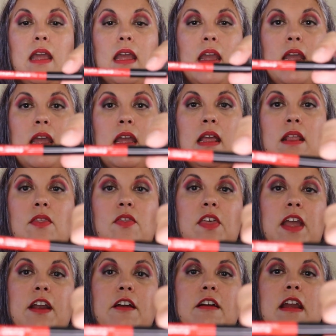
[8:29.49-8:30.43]
And
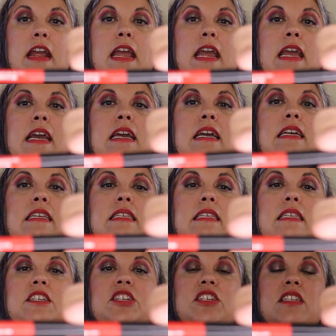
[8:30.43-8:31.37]
there it
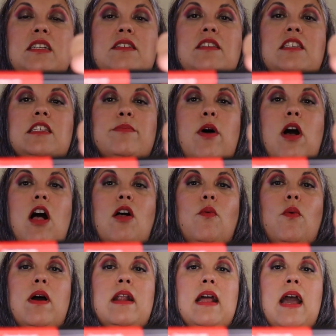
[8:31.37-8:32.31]
is. Just a
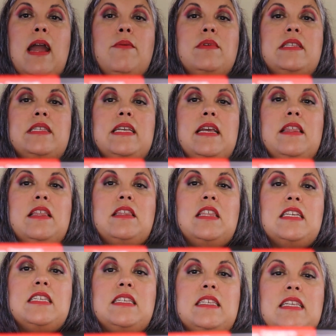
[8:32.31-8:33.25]
small one. I would say that
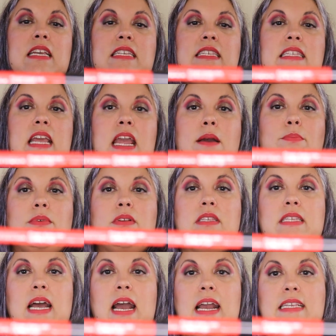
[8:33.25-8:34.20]
this is a sample
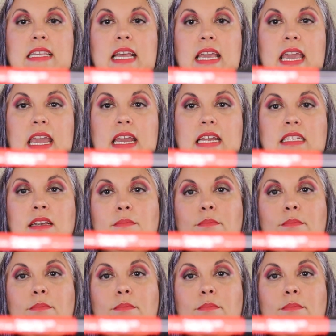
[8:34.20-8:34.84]
size. I can't